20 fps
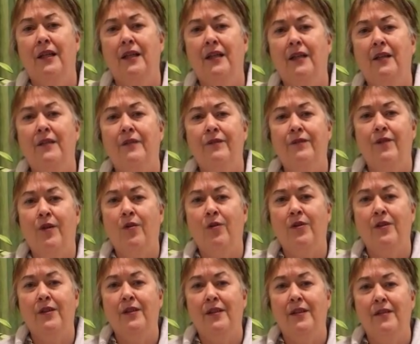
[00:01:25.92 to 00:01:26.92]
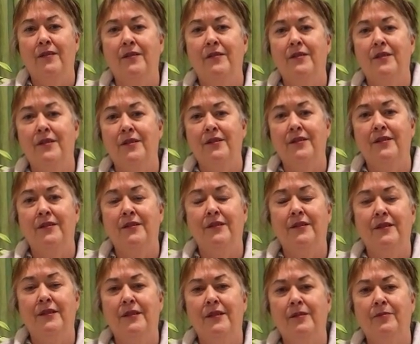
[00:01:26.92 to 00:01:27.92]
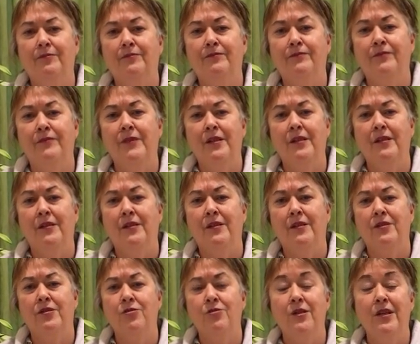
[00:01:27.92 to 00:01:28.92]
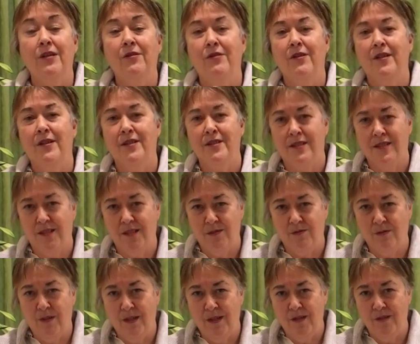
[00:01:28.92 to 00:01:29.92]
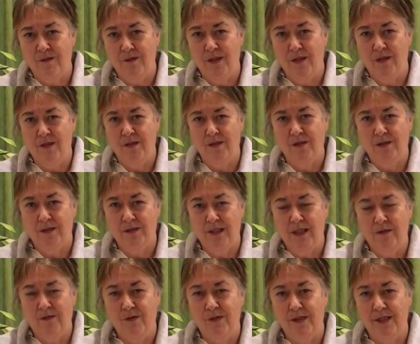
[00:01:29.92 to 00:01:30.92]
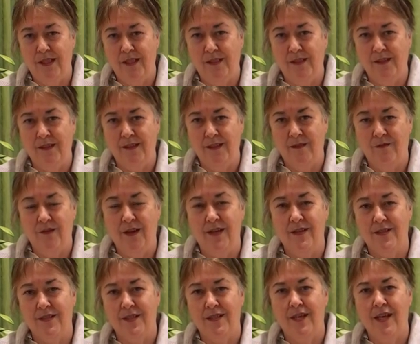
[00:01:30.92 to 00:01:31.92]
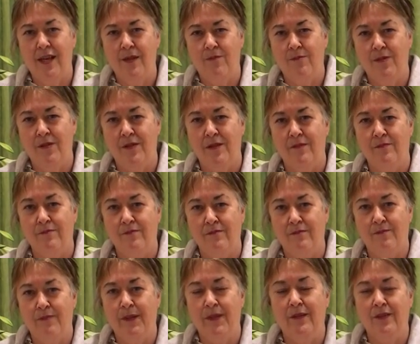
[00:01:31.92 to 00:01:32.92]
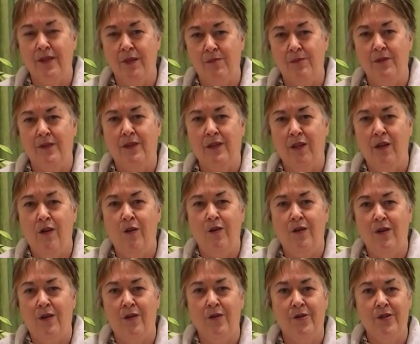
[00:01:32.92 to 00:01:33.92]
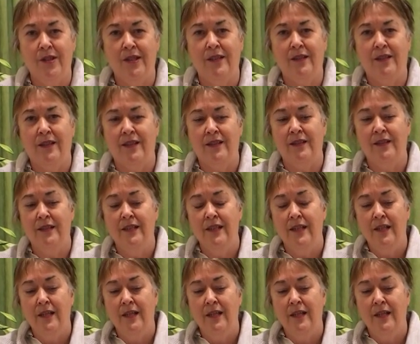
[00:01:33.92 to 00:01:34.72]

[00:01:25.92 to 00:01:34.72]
uh, fog and um, dreariness in a way of our everyday events that happen and build up and clog our thinking